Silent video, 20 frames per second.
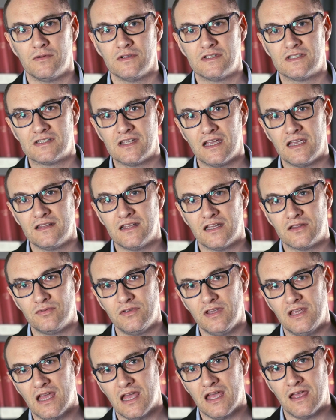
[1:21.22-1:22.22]
would say that
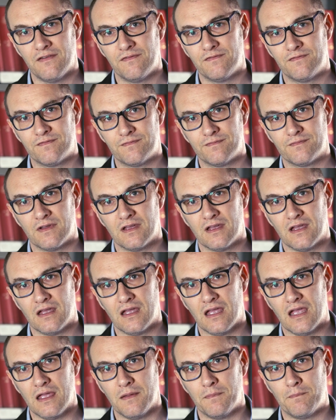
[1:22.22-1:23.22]
we have
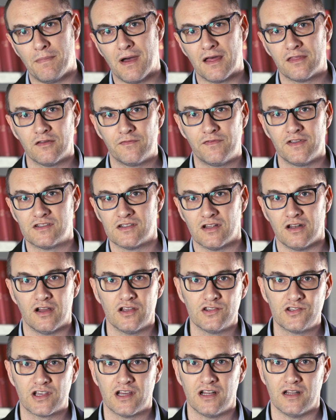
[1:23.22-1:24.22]
a
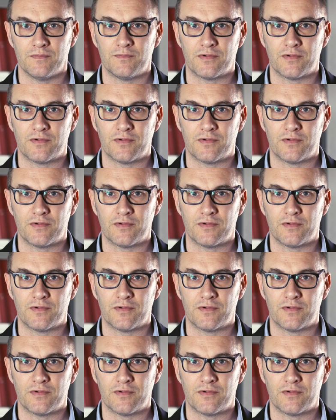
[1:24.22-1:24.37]
pathophysiological